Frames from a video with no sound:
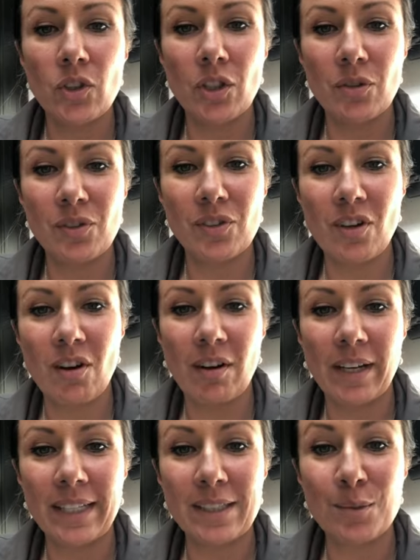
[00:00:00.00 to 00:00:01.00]
you start
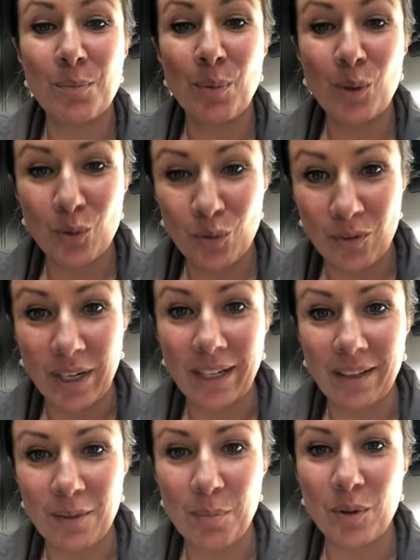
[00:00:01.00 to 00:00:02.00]
exploring
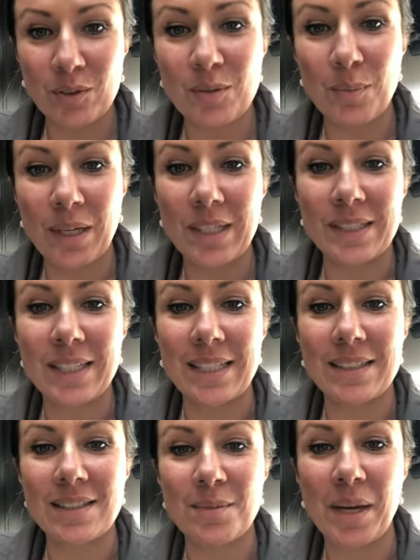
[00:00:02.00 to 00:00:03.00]
the
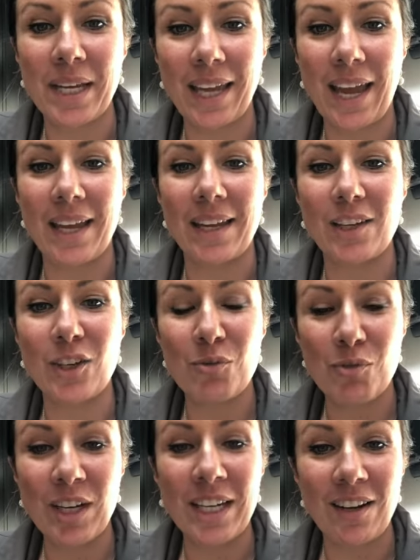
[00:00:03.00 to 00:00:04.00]
possibilities to make 8, you
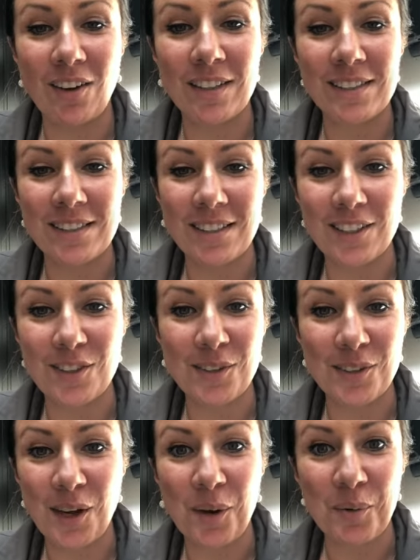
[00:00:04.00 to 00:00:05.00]
realise that you can
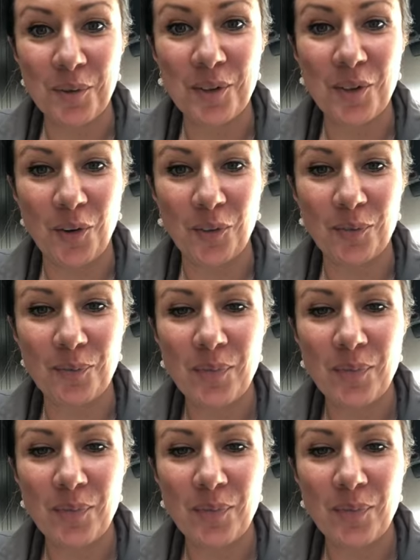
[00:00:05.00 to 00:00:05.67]
go on and on.